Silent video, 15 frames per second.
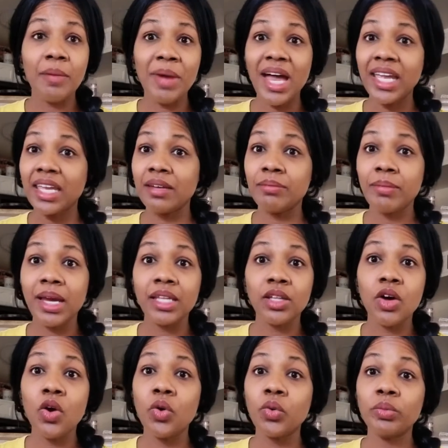um, i can my
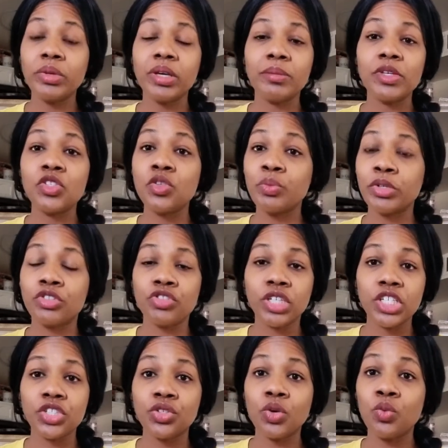home can be super
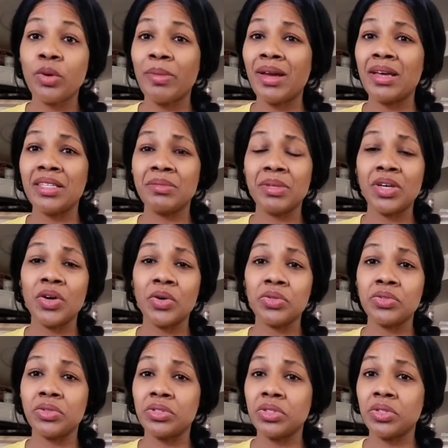traditional where my husband
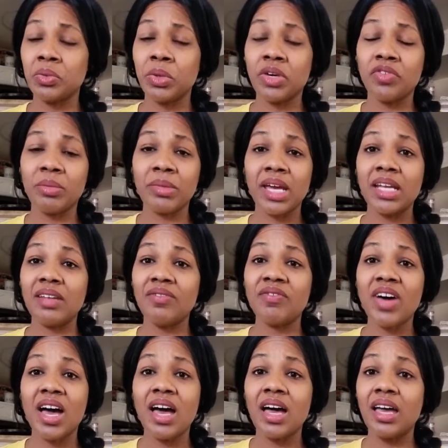goes to work from nine to
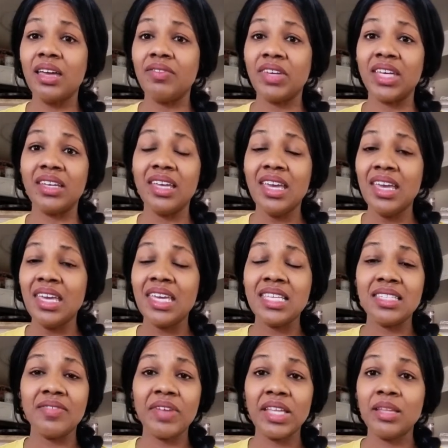five and
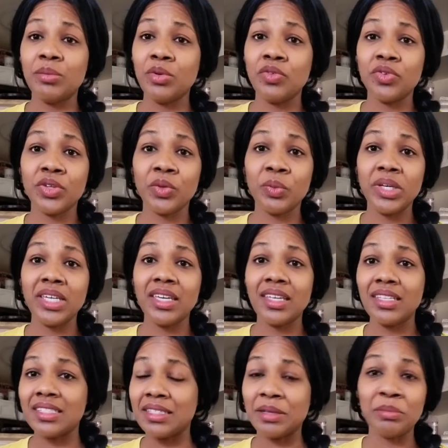he's available for the
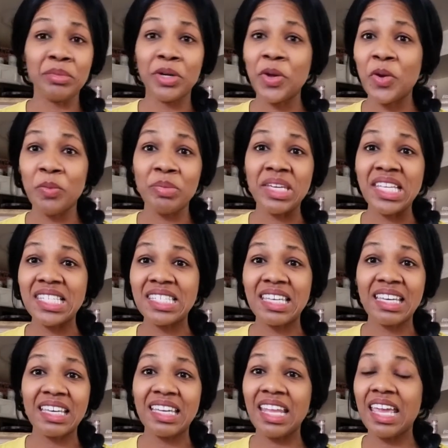weekends to bring home
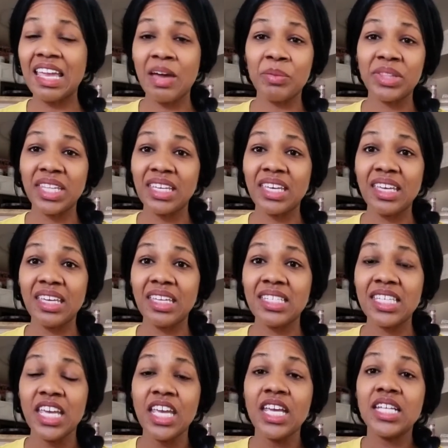pizza and hang out with the
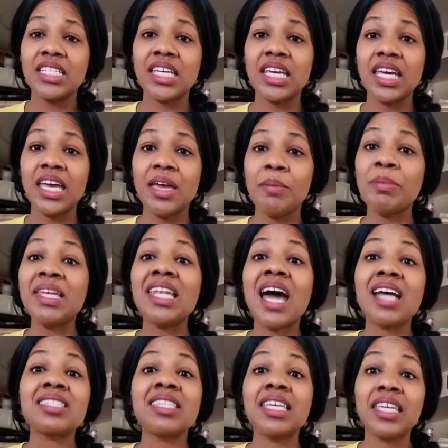kids to me
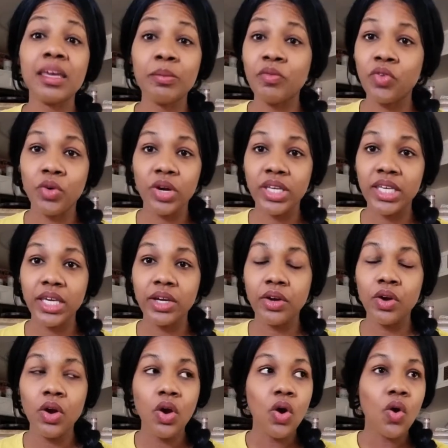not seeing him for a
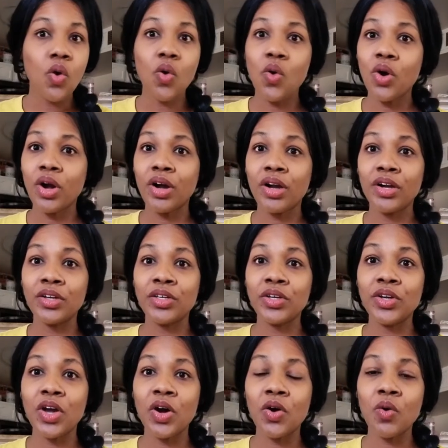year or
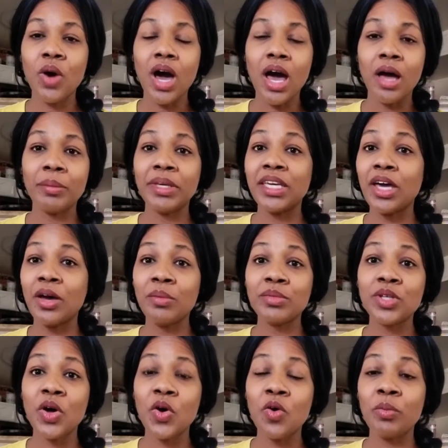you know um, he
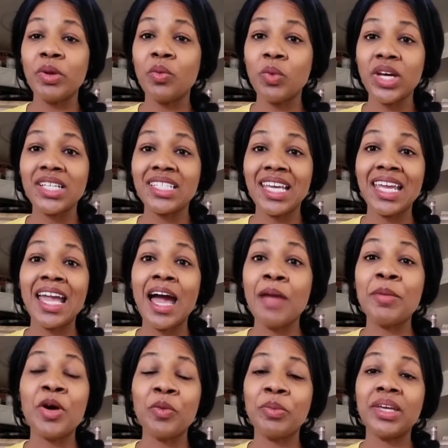comes home and one day
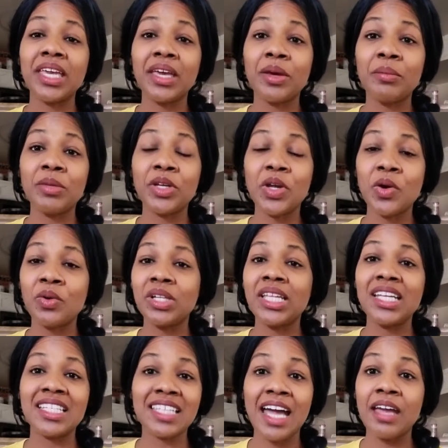i'm helping him you know
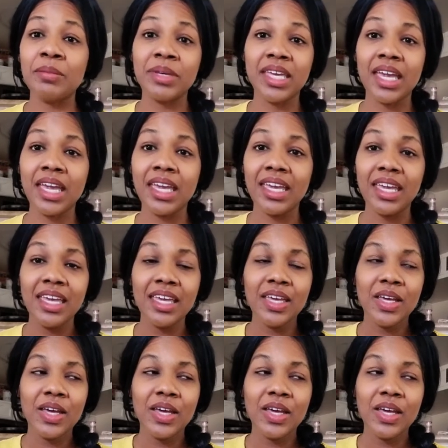clean his iba